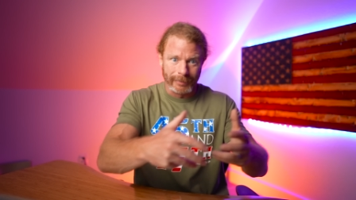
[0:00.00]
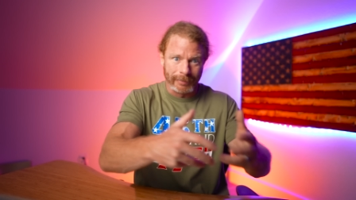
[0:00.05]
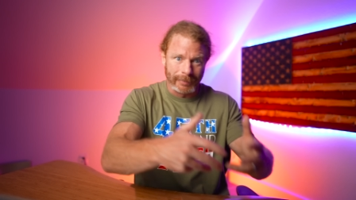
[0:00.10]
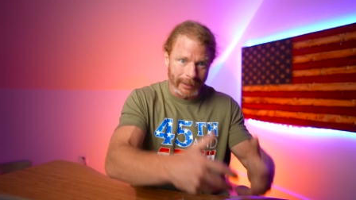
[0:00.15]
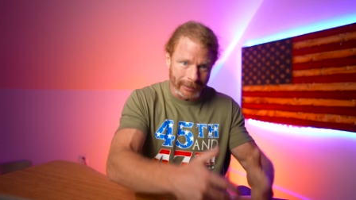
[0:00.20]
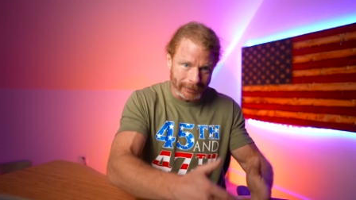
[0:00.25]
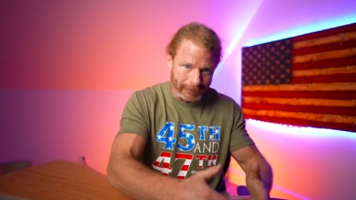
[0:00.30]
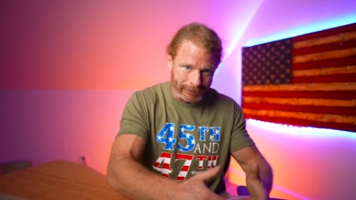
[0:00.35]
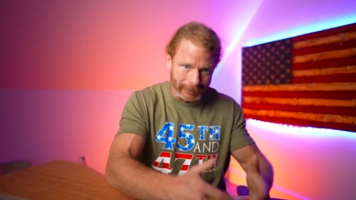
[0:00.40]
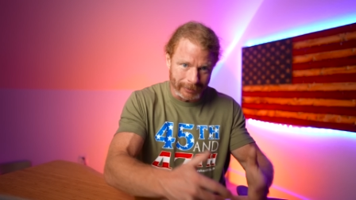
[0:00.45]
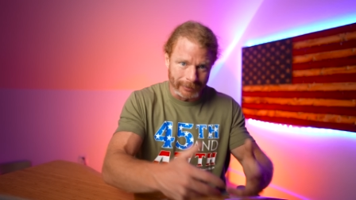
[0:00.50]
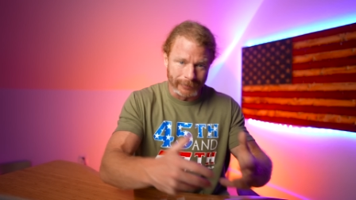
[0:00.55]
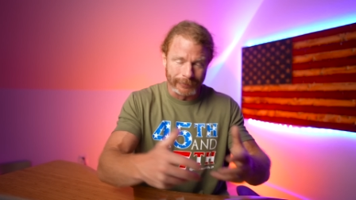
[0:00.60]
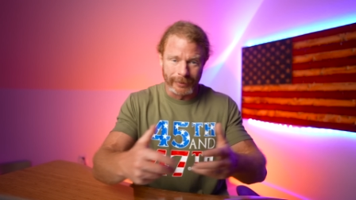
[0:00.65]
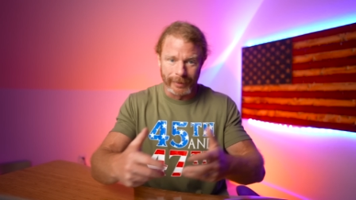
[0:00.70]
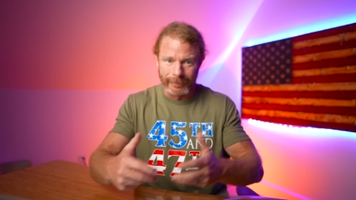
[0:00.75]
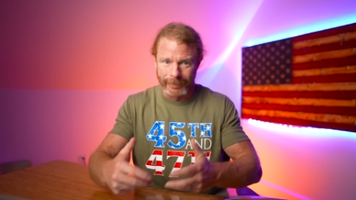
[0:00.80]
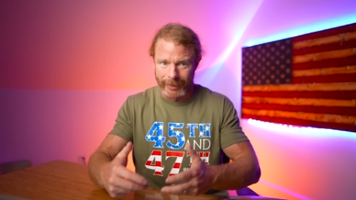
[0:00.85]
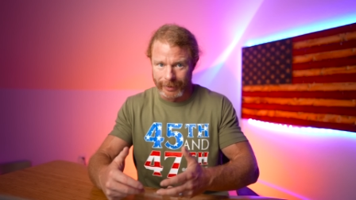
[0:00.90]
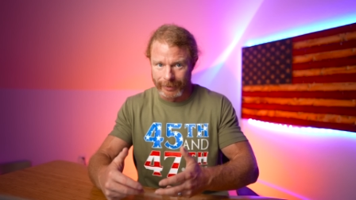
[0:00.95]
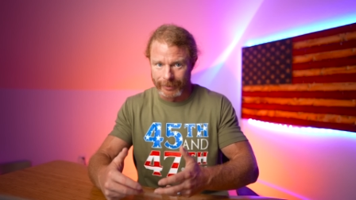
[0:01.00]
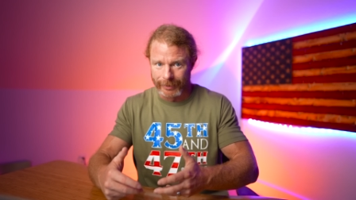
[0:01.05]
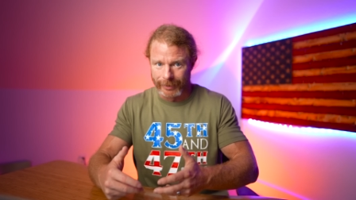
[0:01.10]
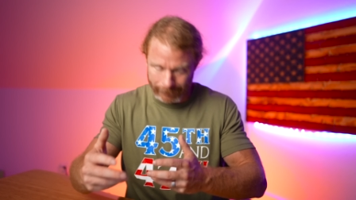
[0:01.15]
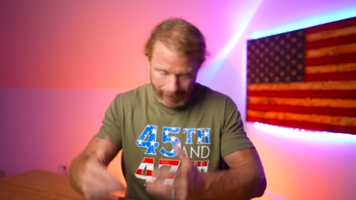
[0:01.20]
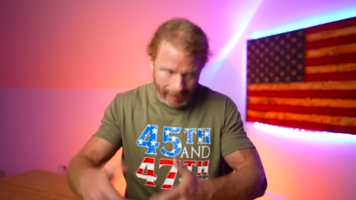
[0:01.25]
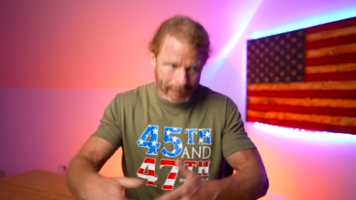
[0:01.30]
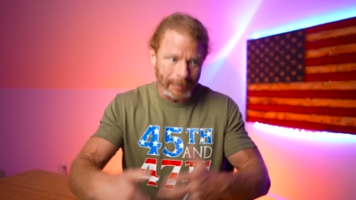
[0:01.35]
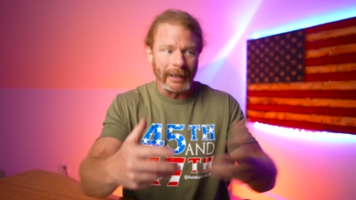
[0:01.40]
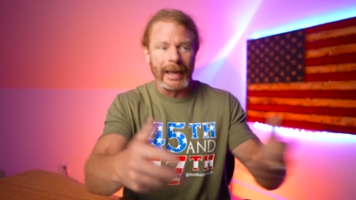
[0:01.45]
picture from the
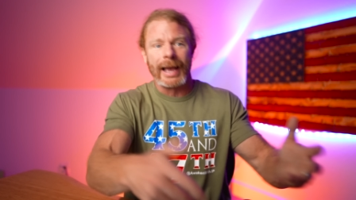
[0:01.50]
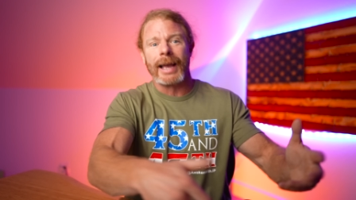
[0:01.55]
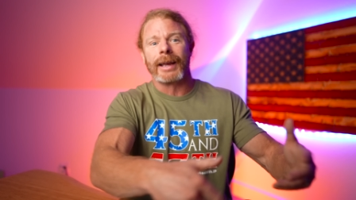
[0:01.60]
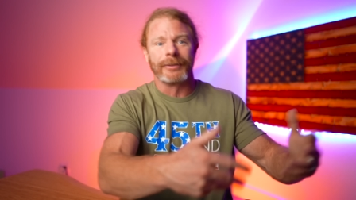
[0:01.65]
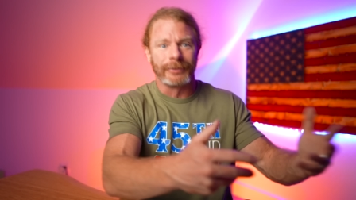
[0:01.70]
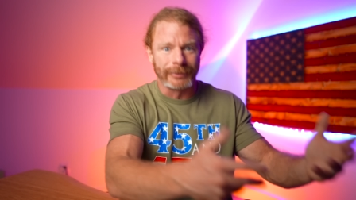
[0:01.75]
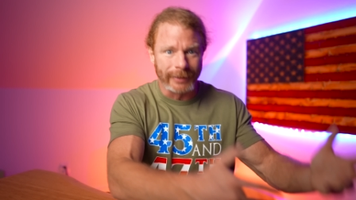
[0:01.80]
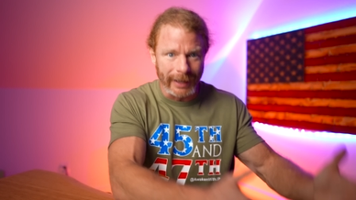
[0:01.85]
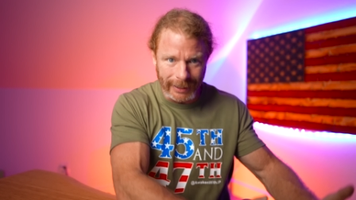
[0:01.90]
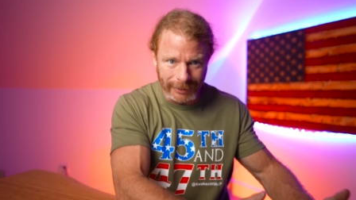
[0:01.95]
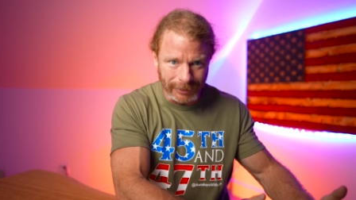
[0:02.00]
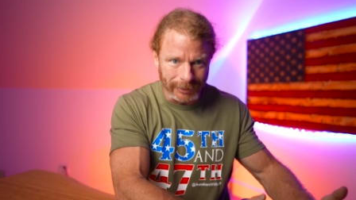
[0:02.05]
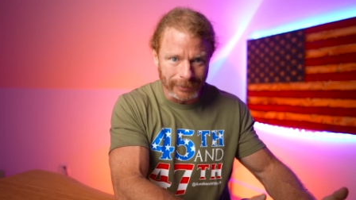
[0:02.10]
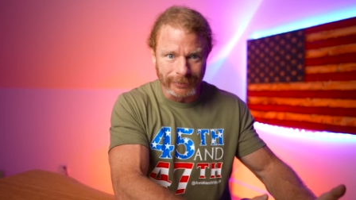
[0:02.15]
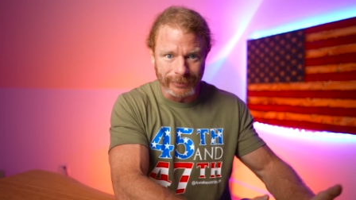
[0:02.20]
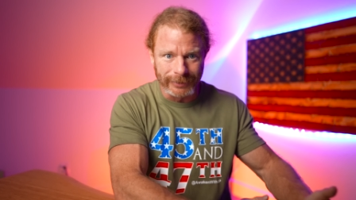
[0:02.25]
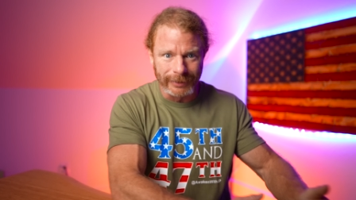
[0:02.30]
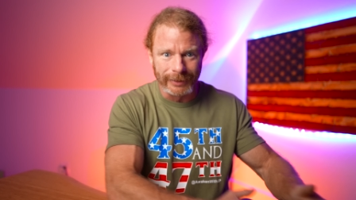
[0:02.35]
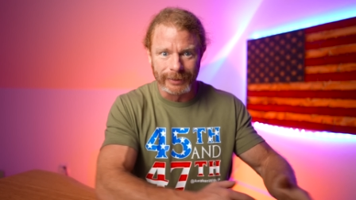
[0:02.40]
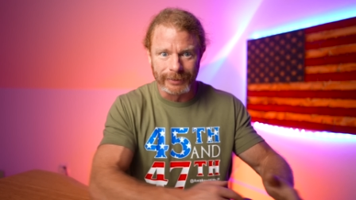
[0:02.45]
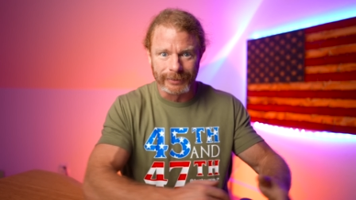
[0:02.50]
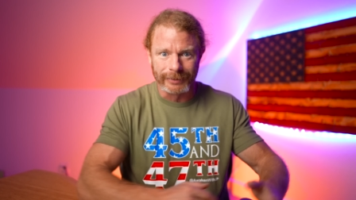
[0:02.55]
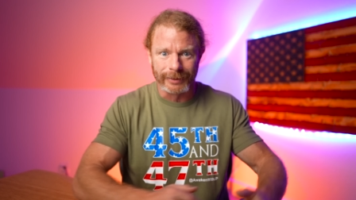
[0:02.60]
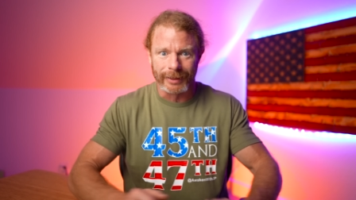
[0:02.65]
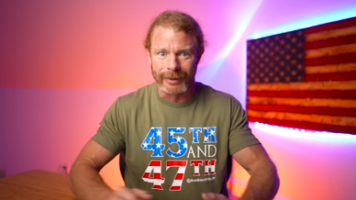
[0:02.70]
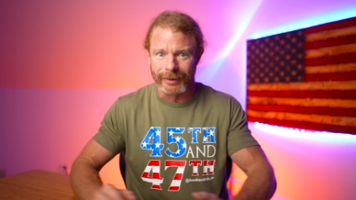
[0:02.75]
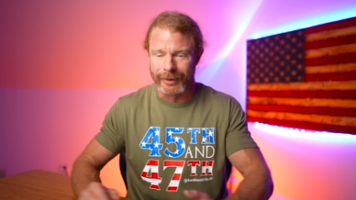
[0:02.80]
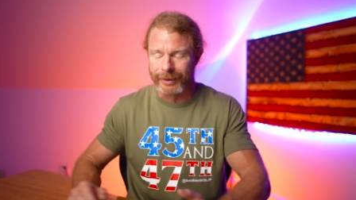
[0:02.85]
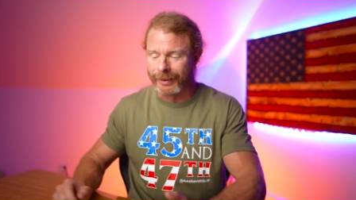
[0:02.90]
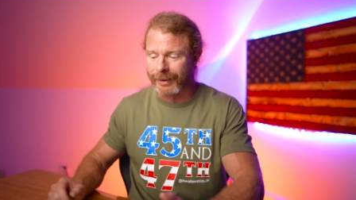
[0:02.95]
weaponized agencies
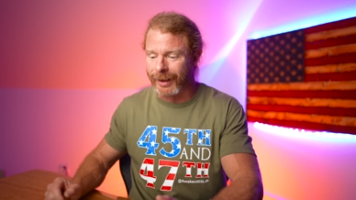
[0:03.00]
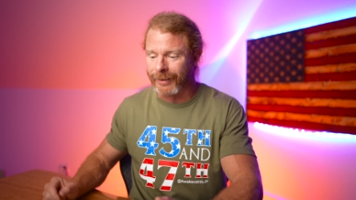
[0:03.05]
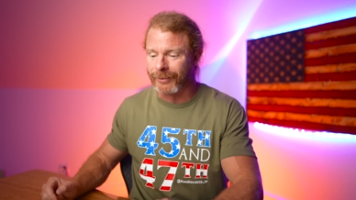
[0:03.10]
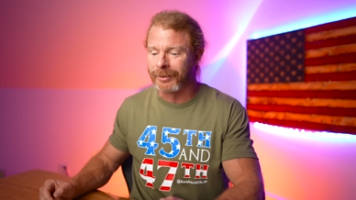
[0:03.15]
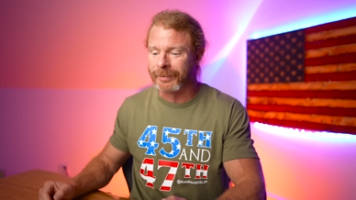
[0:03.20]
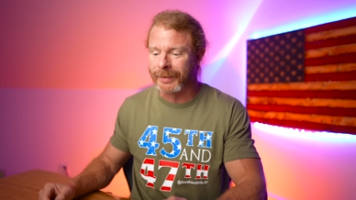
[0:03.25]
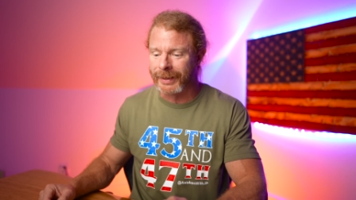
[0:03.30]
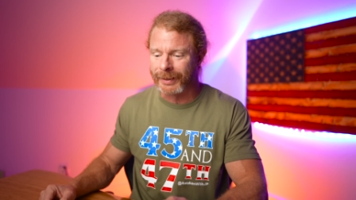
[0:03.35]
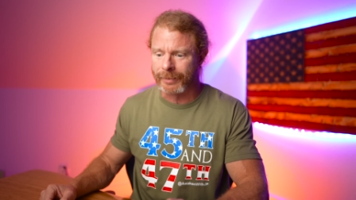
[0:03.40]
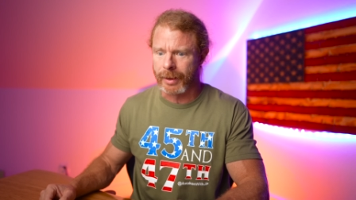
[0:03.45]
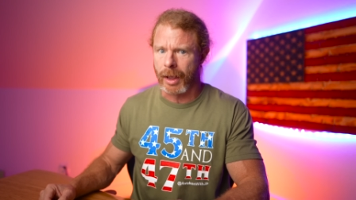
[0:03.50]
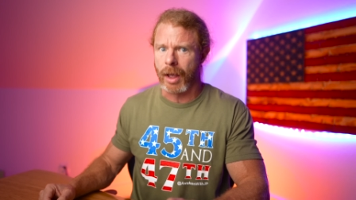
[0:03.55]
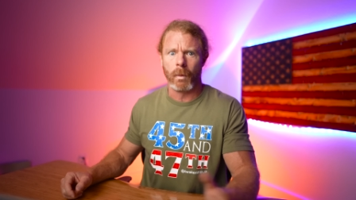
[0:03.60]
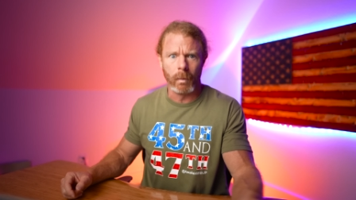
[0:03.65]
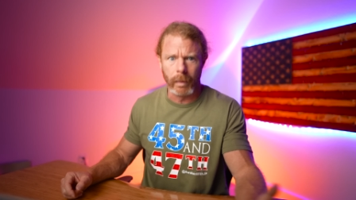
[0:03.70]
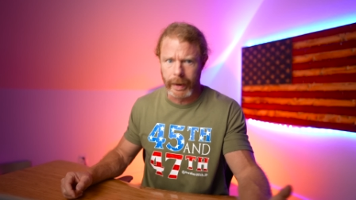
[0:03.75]
of the government.